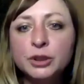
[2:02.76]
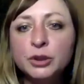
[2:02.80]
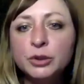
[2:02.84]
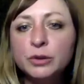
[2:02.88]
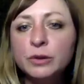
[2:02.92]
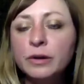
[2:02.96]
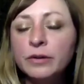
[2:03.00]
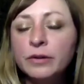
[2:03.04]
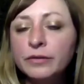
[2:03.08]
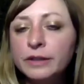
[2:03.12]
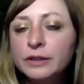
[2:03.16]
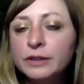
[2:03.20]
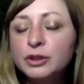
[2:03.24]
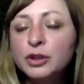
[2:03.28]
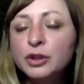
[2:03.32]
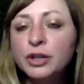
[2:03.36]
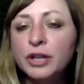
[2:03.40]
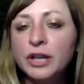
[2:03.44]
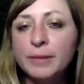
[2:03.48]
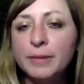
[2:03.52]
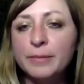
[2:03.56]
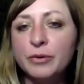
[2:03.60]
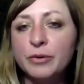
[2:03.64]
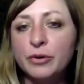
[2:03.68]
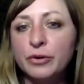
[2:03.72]
you
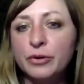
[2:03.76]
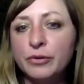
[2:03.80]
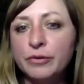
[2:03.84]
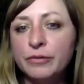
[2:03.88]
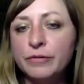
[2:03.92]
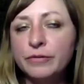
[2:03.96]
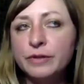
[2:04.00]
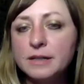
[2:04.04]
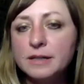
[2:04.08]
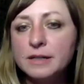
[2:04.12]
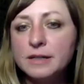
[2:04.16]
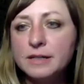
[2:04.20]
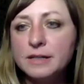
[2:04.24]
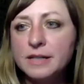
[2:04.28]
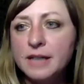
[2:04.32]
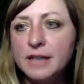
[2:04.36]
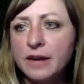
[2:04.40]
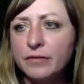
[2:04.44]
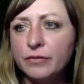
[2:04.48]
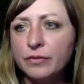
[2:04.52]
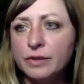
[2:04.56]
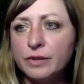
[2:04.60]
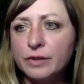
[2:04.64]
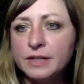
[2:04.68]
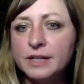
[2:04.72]
originally moved to
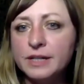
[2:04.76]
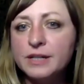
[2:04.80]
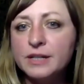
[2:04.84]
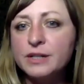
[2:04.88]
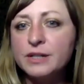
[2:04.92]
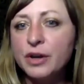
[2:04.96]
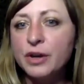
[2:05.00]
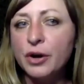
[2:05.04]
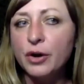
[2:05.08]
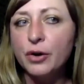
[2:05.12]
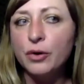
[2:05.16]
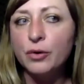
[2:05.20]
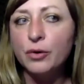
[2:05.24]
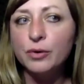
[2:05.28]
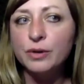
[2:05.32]
San Francisco.